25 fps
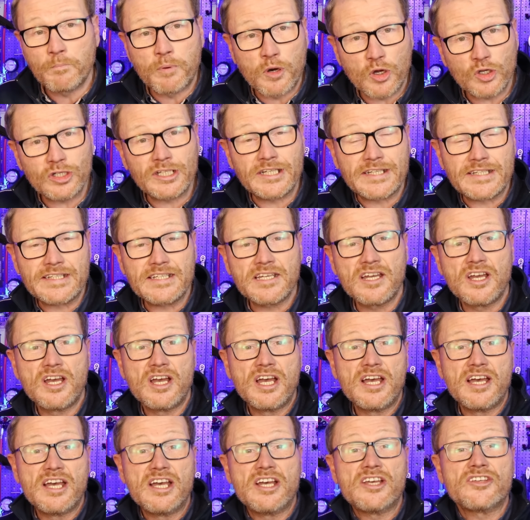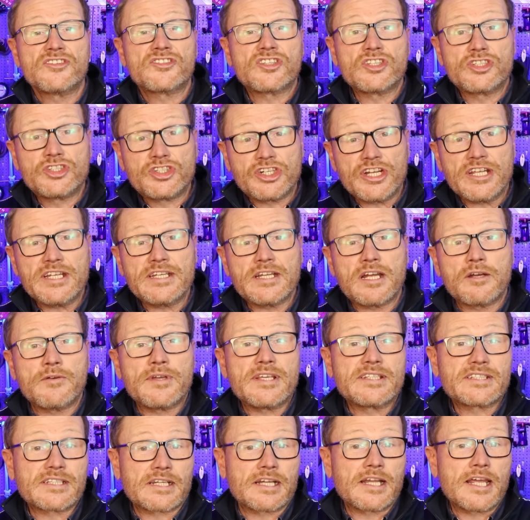pulley,
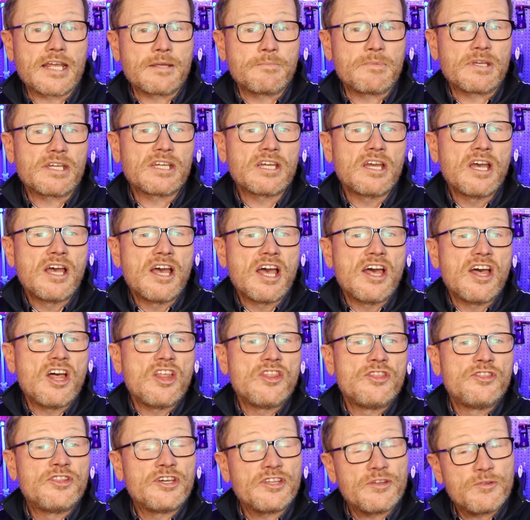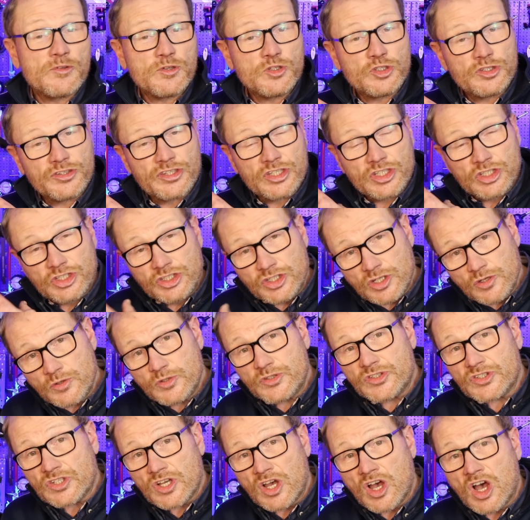Sugino is claiming that the
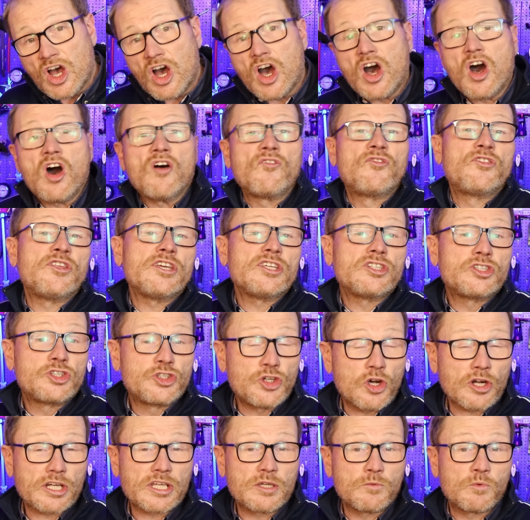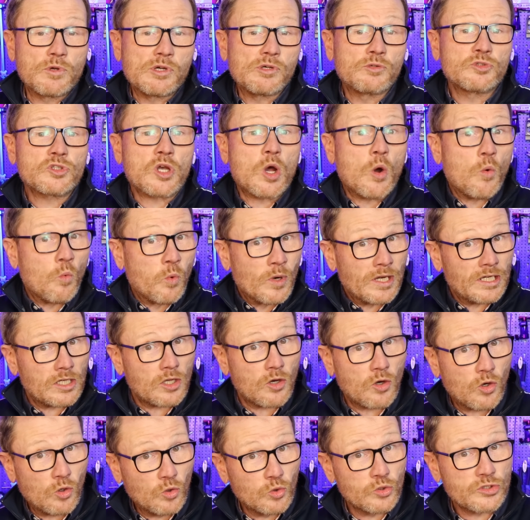use of these jockey wheels
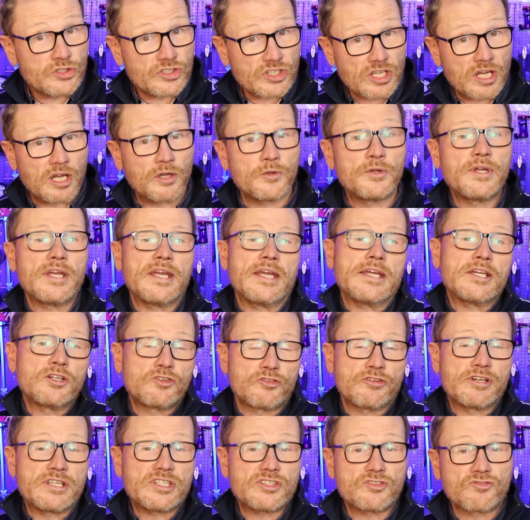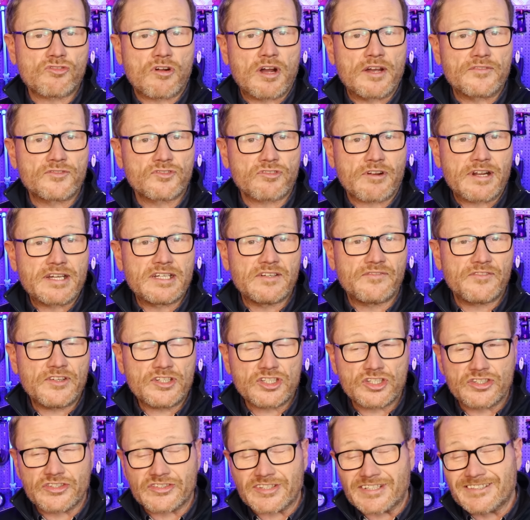will also increase drivetrain
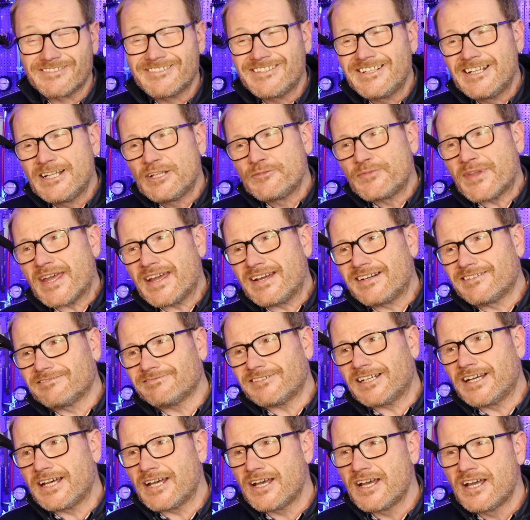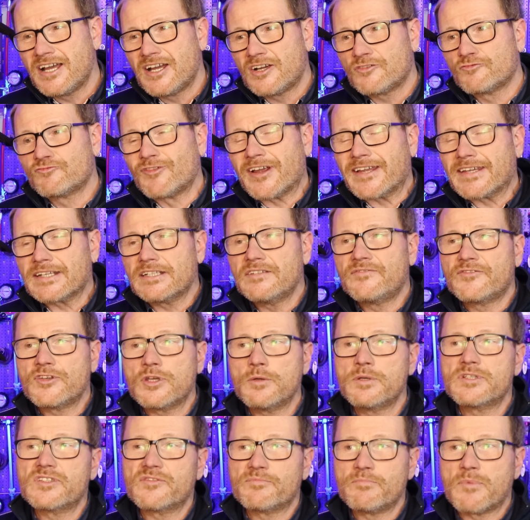efficiency. Now, regular
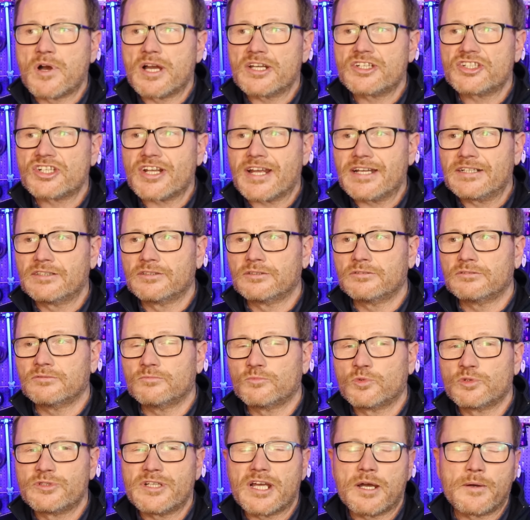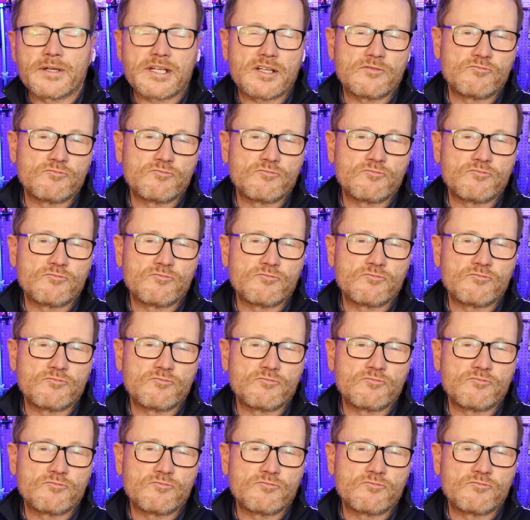viewers of my channel will know I